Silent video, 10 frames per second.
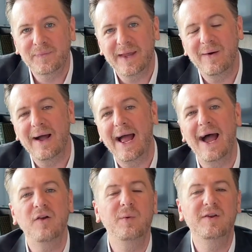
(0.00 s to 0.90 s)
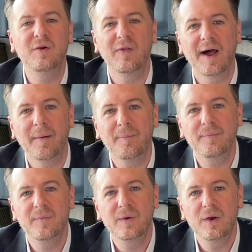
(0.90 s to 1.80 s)
Now, how do we do that?
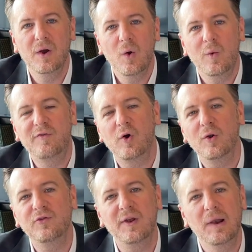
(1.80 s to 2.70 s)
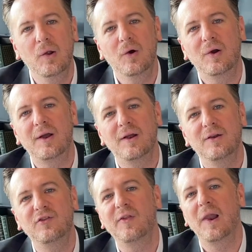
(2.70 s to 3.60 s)
We've got to look
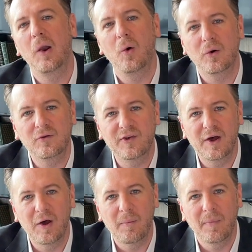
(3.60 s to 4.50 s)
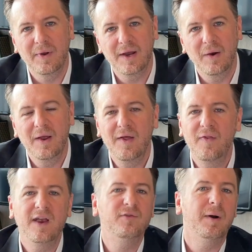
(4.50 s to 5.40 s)
to the long term.
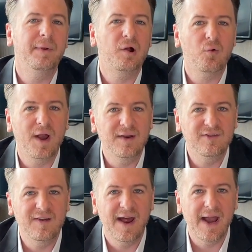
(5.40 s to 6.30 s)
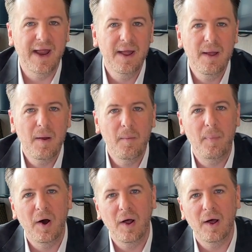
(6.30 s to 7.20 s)
Things might be great today,
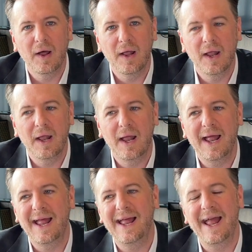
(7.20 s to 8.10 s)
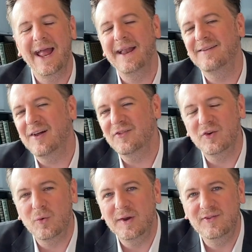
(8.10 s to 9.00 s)
but it doesn't
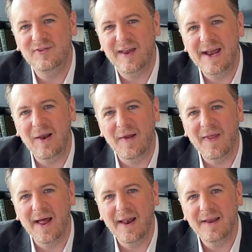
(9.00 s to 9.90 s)
always stay like that.